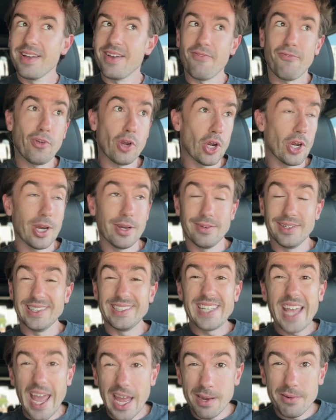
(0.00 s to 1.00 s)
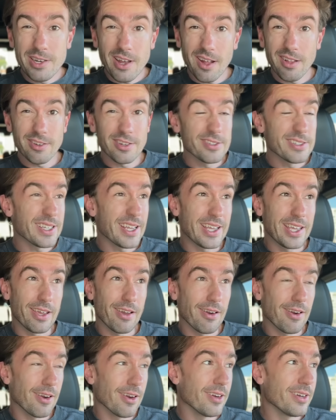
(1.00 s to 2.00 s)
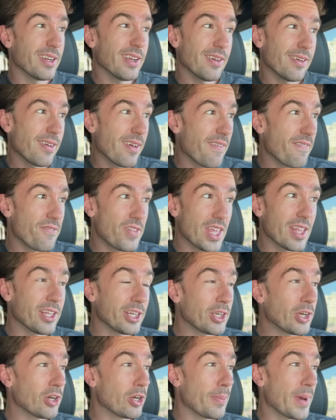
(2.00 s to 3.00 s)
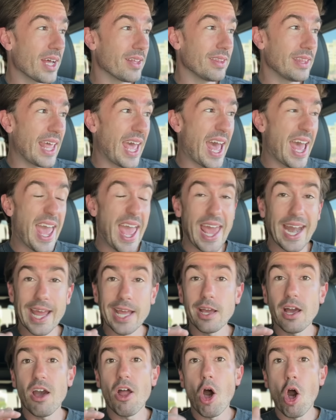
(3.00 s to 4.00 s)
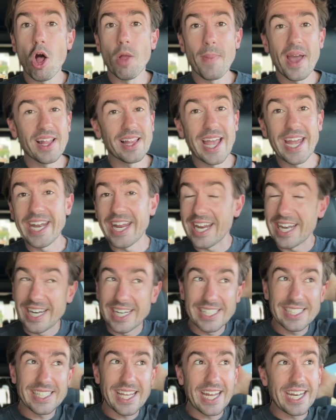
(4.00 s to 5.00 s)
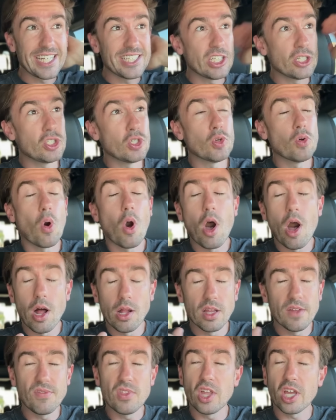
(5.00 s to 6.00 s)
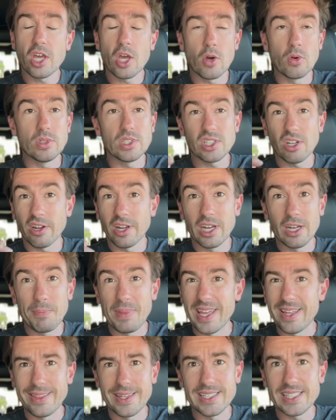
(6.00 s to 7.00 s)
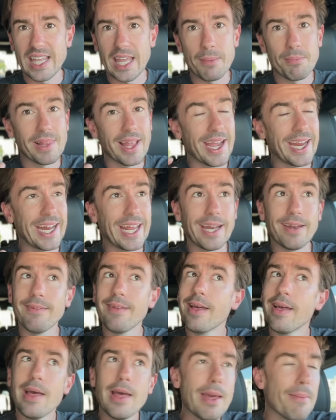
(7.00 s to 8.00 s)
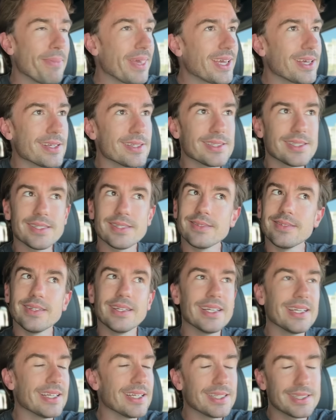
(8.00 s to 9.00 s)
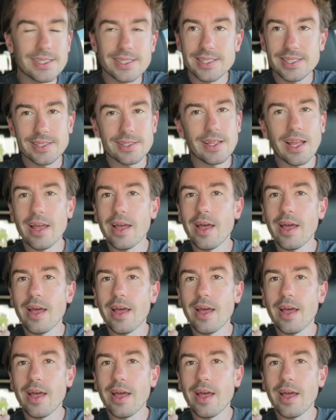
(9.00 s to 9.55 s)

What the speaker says: for $10 a yard. Feeling good about that. And I got all my lining, and I decided to do all of the coats are going to be in the same lining because it's